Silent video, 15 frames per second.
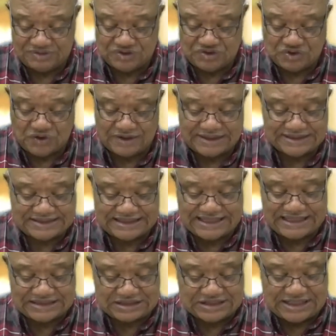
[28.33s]
join us in
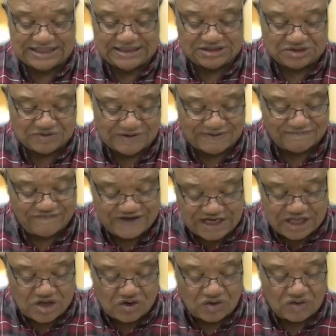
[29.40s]
our study to our
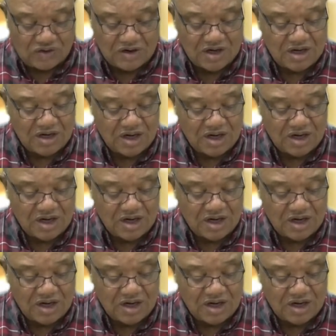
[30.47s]
video